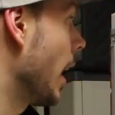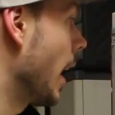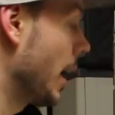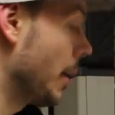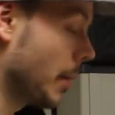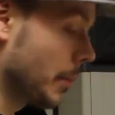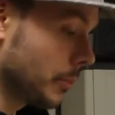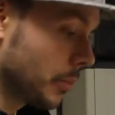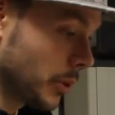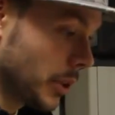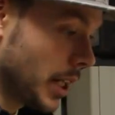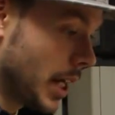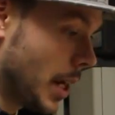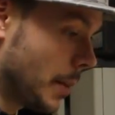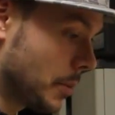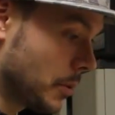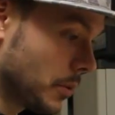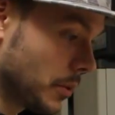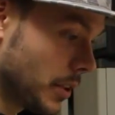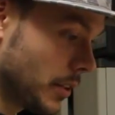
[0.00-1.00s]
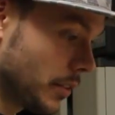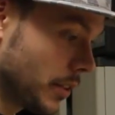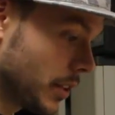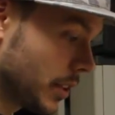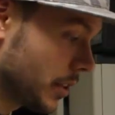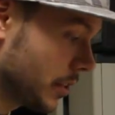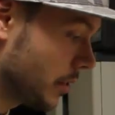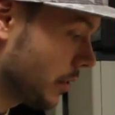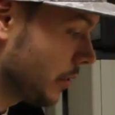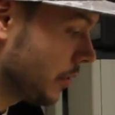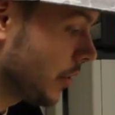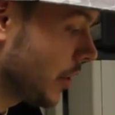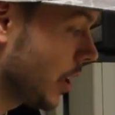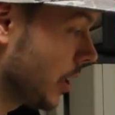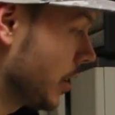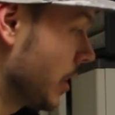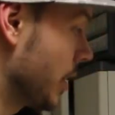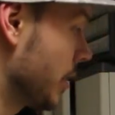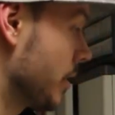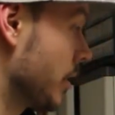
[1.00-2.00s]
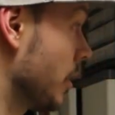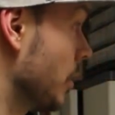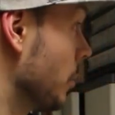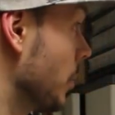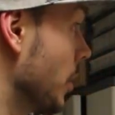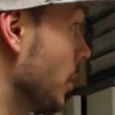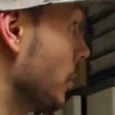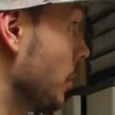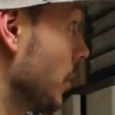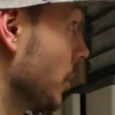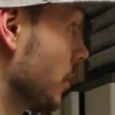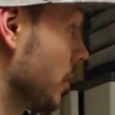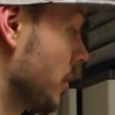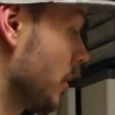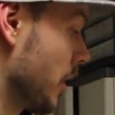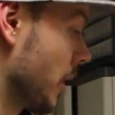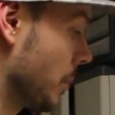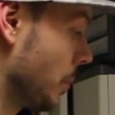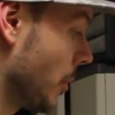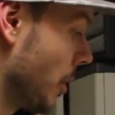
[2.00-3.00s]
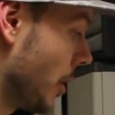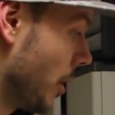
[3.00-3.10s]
I'm pretty happy with everything so far. I think it's going to be a real slick